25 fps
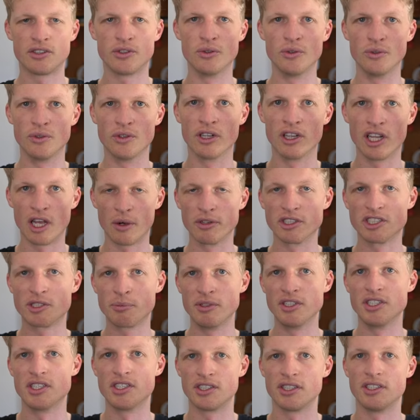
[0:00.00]
to the
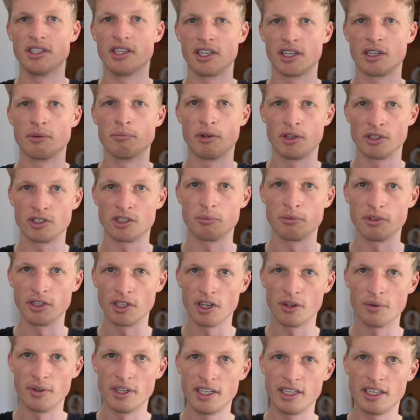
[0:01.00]
lowest position that it can possibly
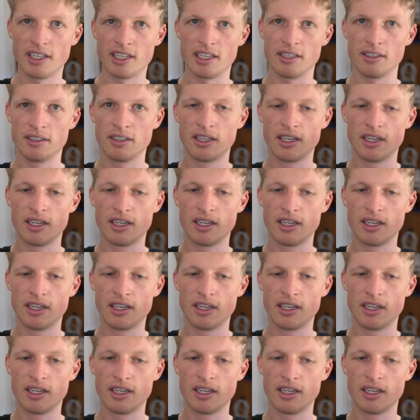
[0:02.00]
go in.